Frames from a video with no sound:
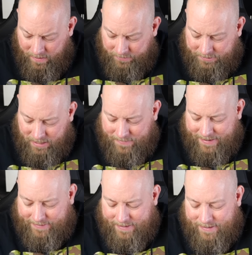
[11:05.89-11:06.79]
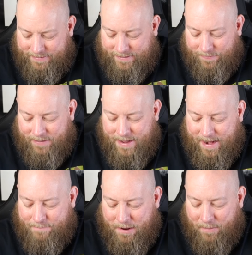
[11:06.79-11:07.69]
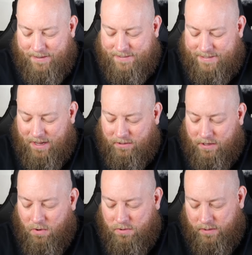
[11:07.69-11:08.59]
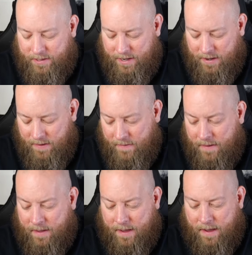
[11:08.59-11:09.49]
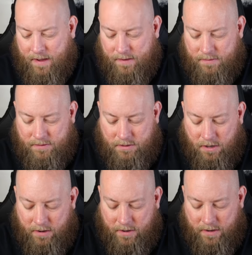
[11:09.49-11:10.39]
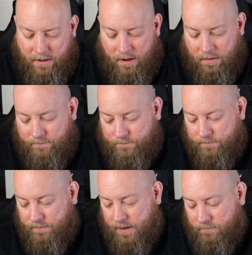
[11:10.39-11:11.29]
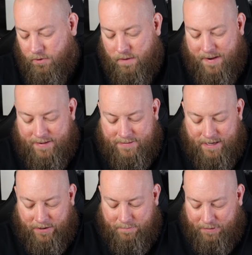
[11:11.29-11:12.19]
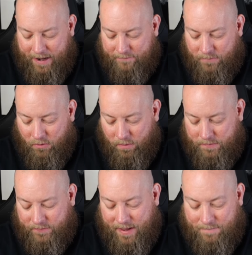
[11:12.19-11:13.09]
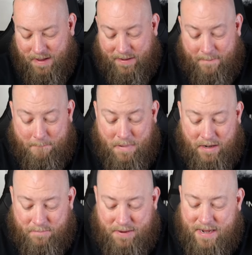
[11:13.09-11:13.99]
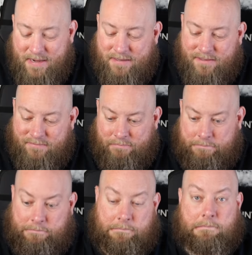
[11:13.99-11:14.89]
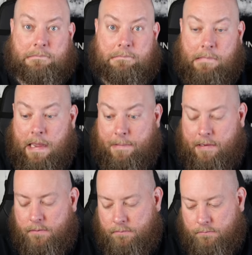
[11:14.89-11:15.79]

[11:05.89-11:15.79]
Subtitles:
So something like this is something that I'd probably sell locally during, you know, in one of my selling platforms for like maybe like a buck a piece, maybe.